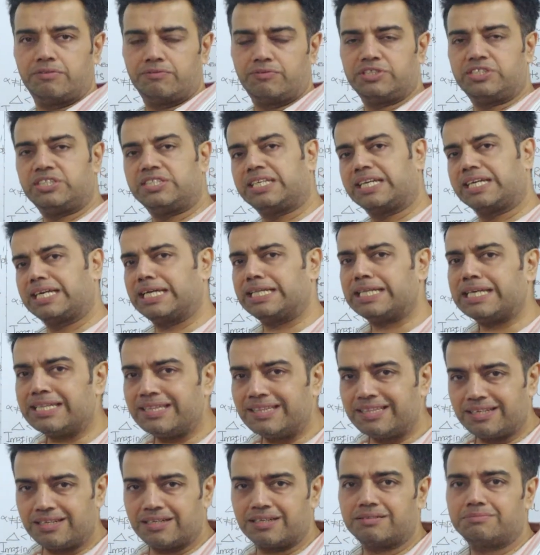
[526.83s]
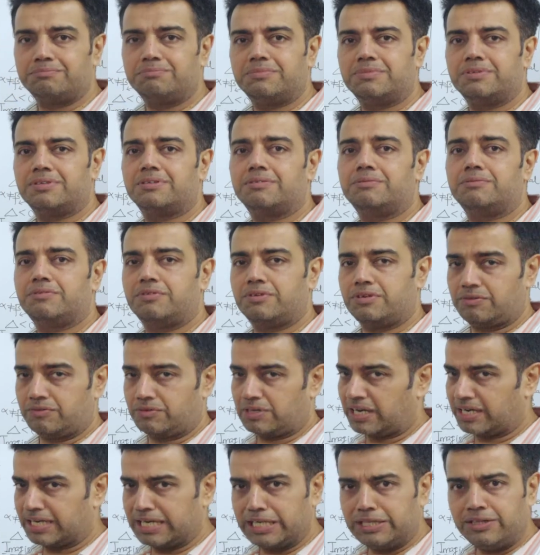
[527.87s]
which is again
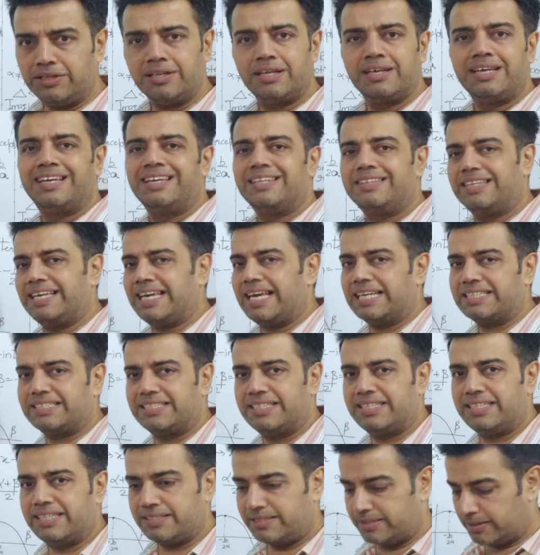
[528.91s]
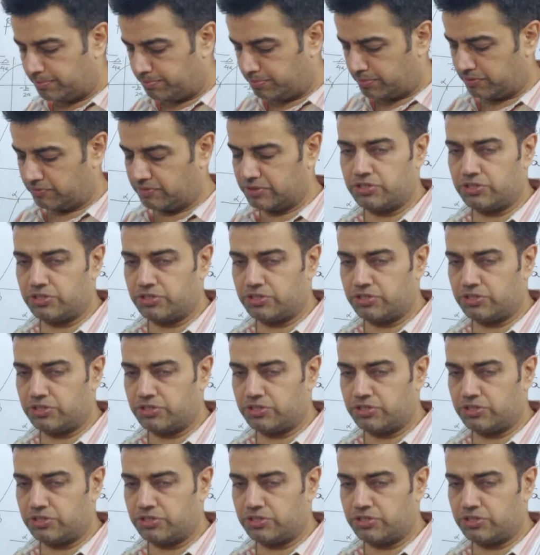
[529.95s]
the x-intercept,